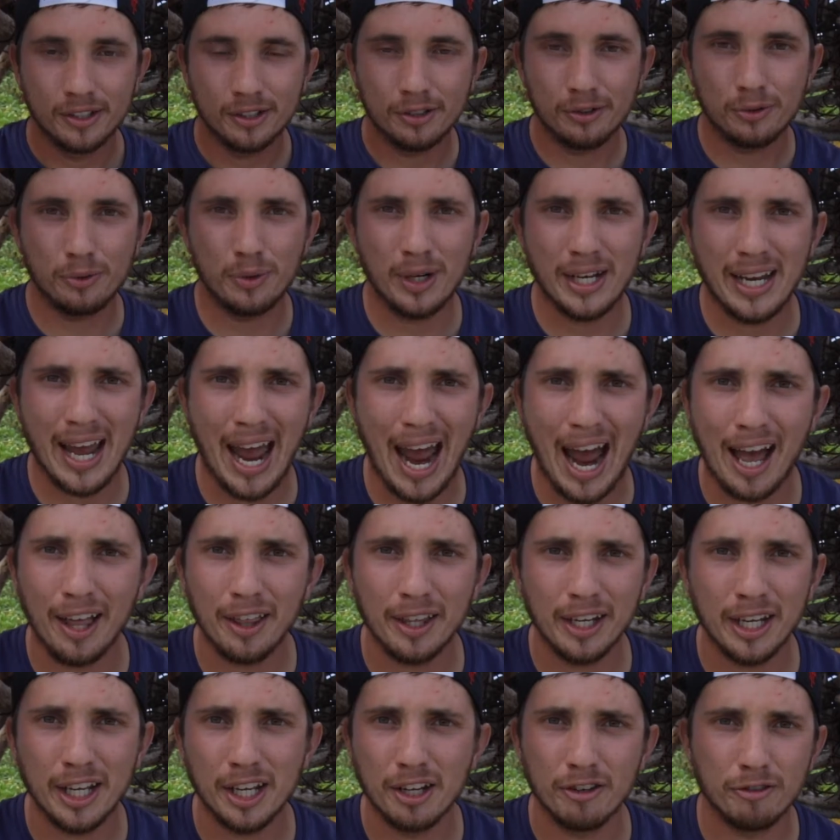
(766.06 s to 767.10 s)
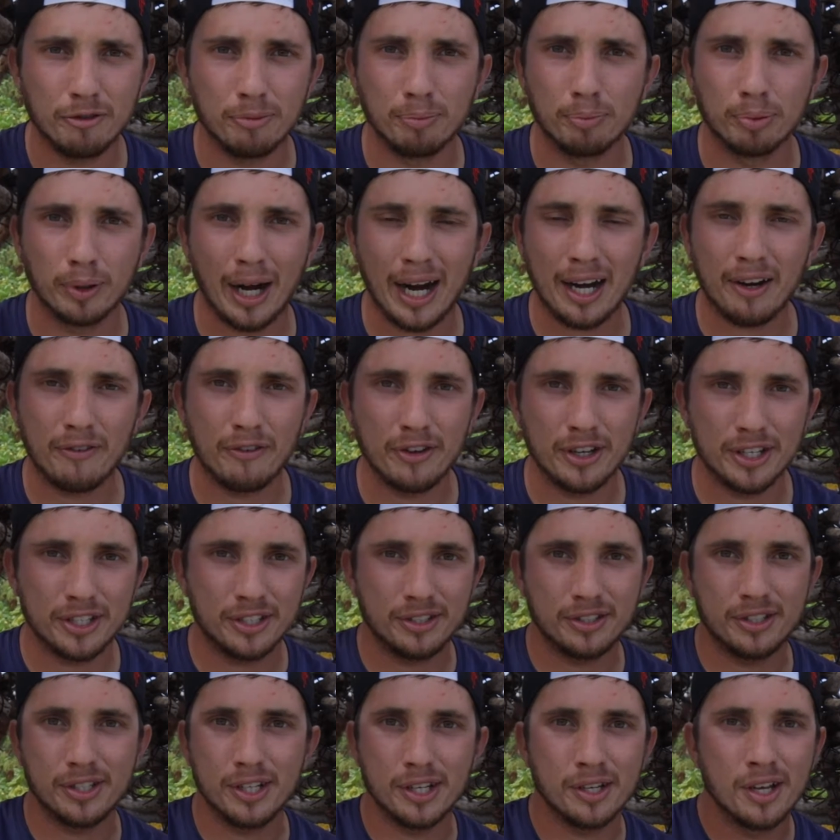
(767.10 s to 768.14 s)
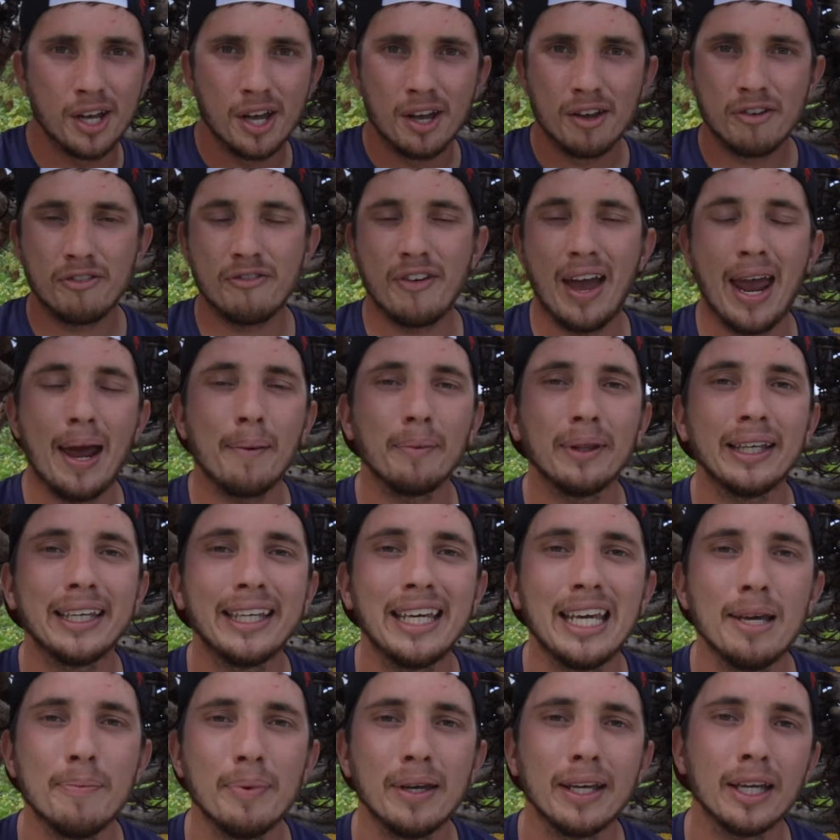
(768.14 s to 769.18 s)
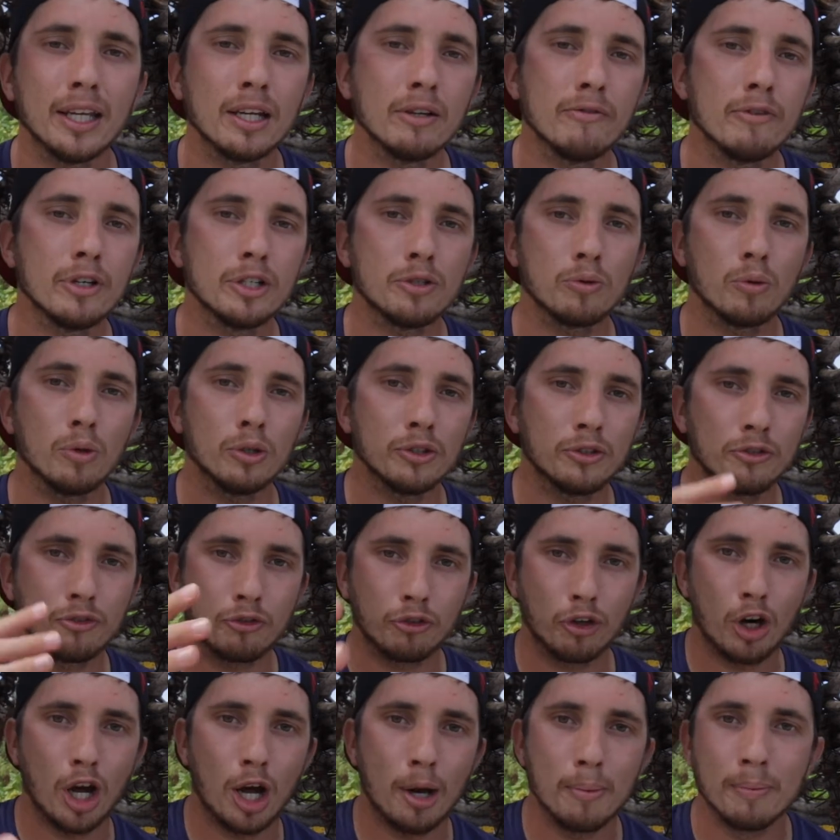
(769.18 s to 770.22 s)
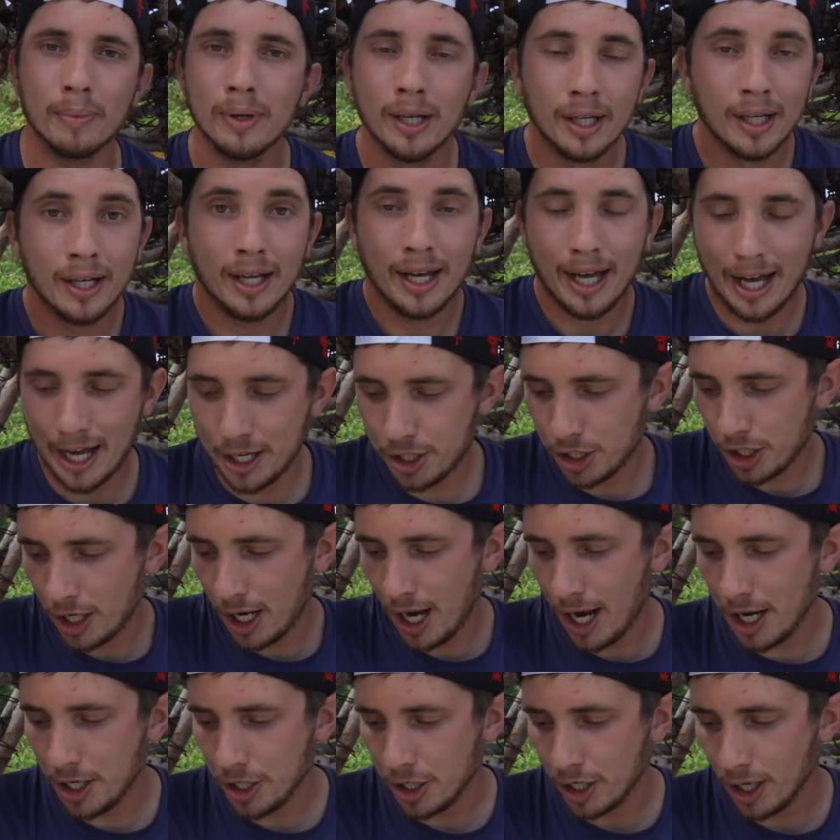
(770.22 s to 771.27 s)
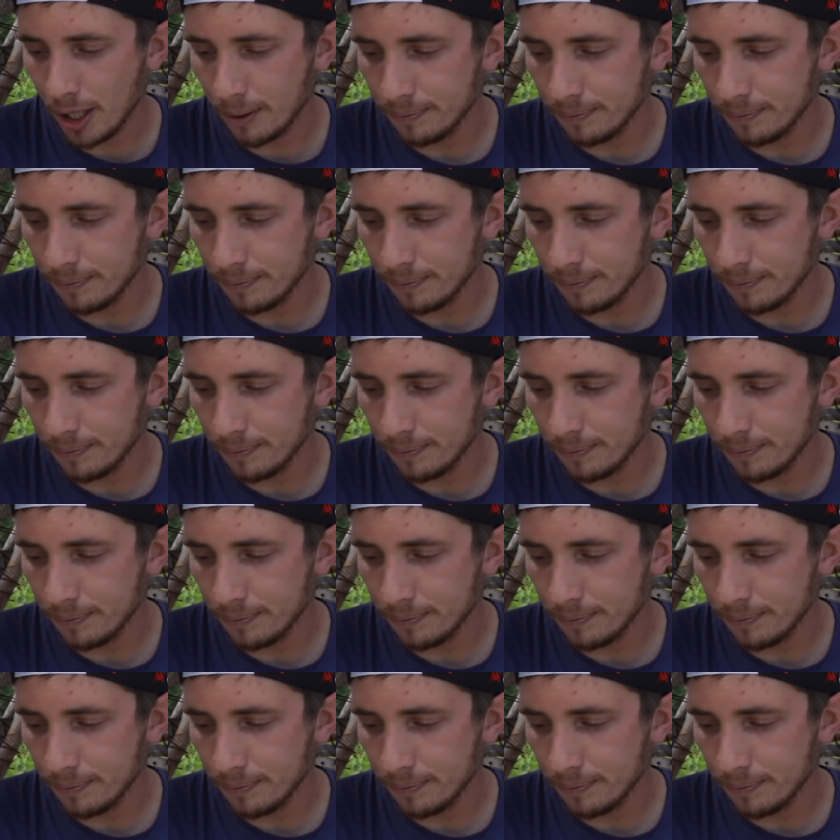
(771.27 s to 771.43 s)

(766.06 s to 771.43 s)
reality of breakfast to family keeping individuals from education?